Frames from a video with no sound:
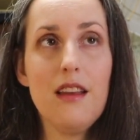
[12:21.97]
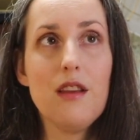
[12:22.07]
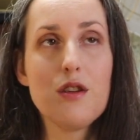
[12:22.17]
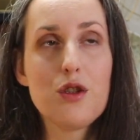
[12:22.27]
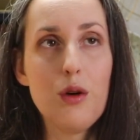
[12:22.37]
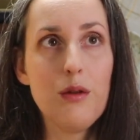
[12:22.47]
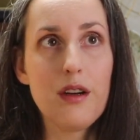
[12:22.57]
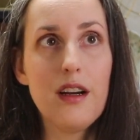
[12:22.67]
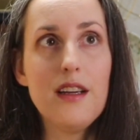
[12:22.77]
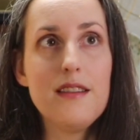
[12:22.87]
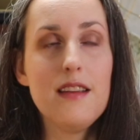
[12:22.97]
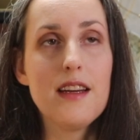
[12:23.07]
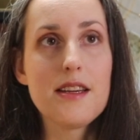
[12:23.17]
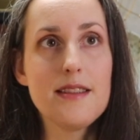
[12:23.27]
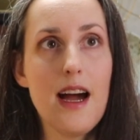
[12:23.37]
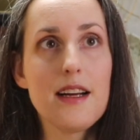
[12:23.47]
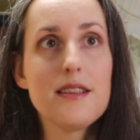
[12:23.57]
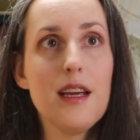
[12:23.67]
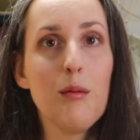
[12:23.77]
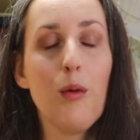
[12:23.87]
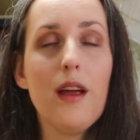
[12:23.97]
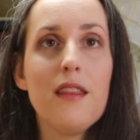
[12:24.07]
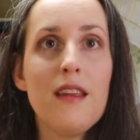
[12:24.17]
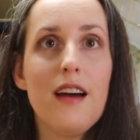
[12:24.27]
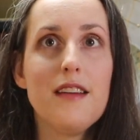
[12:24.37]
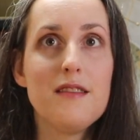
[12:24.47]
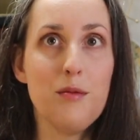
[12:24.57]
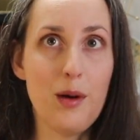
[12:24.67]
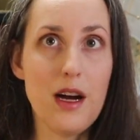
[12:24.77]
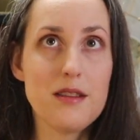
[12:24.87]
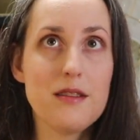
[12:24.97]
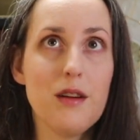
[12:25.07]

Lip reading: the shoulder is the exact same width as the bust.